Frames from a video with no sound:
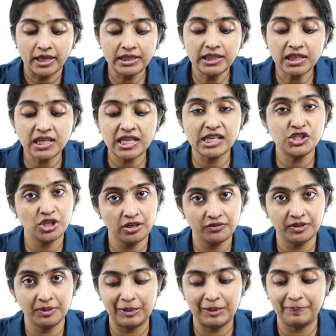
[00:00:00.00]
In the region
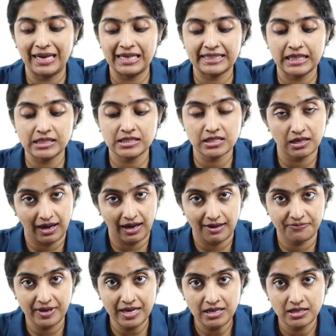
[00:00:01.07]
of the mid-palatine
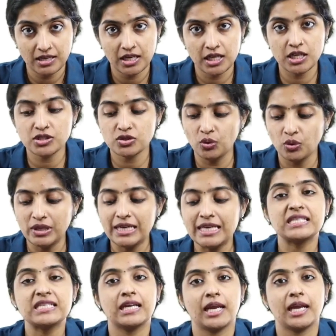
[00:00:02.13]
raphe, it is
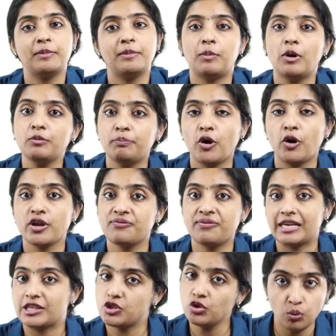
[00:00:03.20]
only scraped about
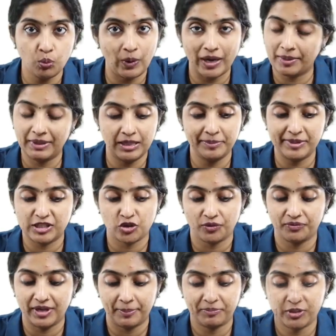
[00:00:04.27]
0.5 to 1
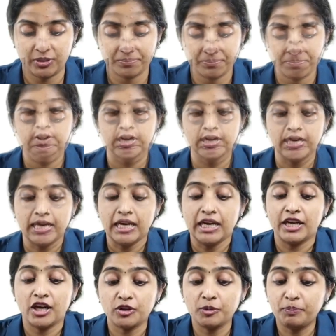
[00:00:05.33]
millimeter of depth.
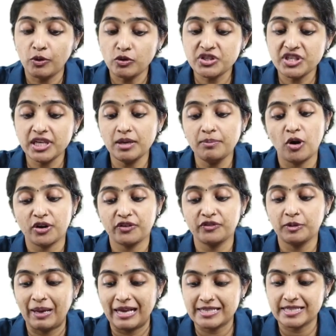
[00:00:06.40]
Now, the posterior border
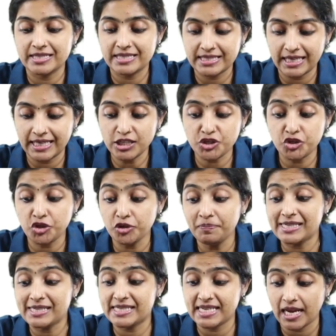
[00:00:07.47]
of the palatal seal
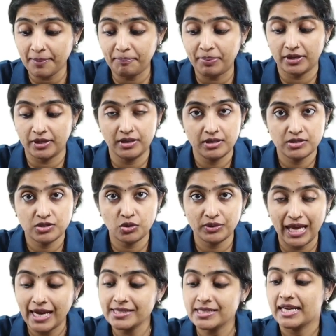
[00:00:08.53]
should be tapered so
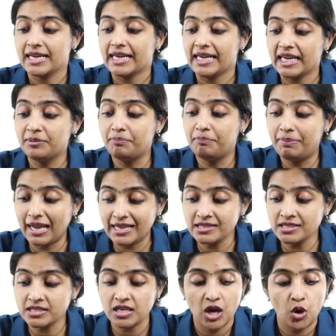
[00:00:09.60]
that it
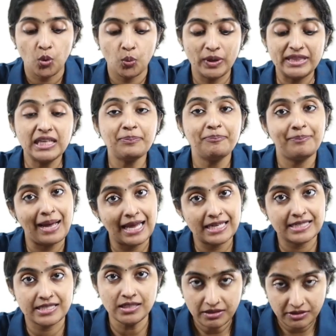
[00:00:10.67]
blends with the
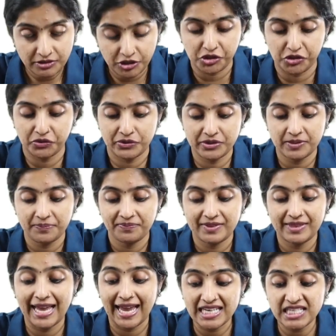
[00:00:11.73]
palatal tissues.
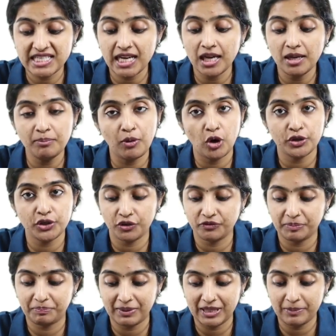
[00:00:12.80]
The entire border
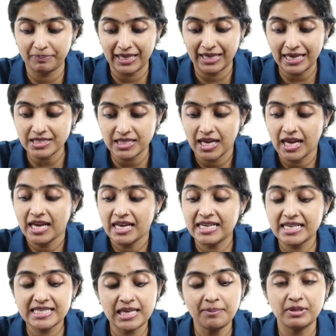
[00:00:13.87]
of the PPS
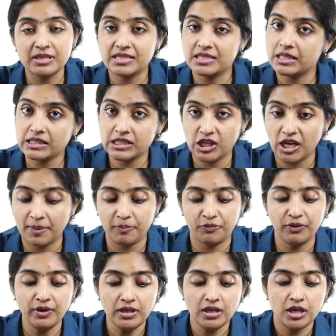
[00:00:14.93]
resembles the shape
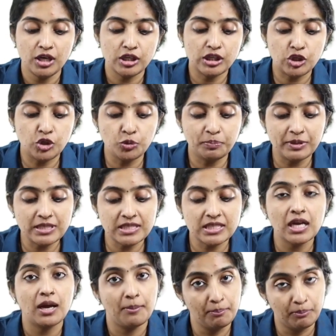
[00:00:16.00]
of a cupid's
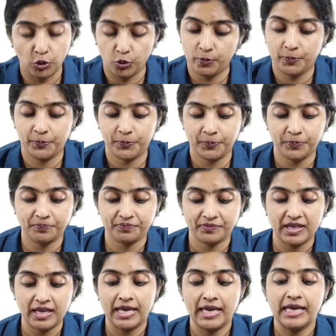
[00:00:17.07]
bow.
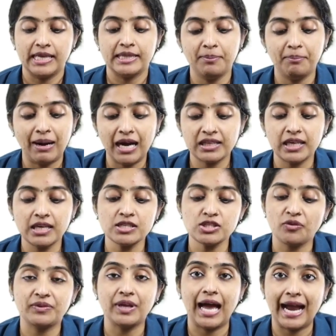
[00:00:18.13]
The markings
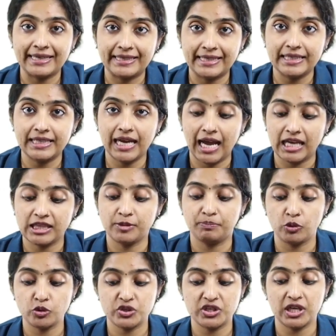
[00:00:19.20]
of the anterior and the
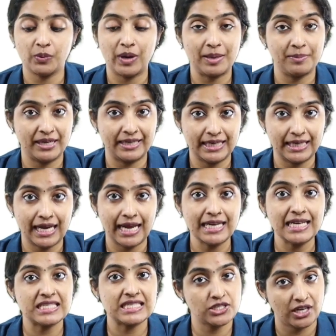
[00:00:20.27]
posterior vibrating
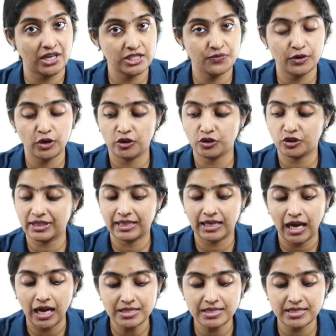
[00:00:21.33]
line is transferred onto the
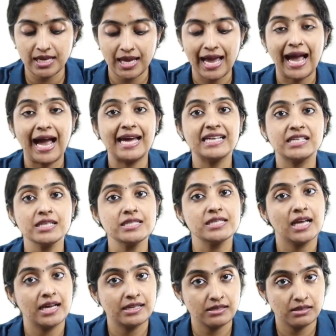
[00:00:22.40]
cast and it
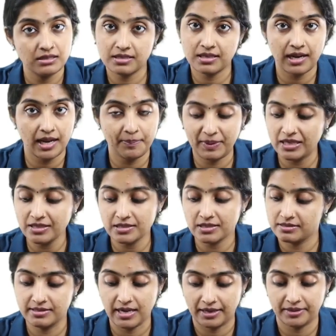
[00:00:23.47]
is scraping
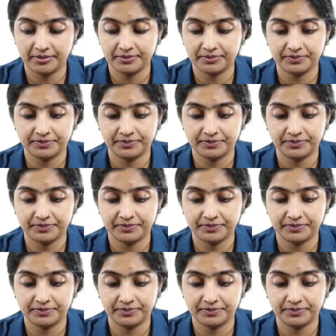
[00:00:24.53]
is done.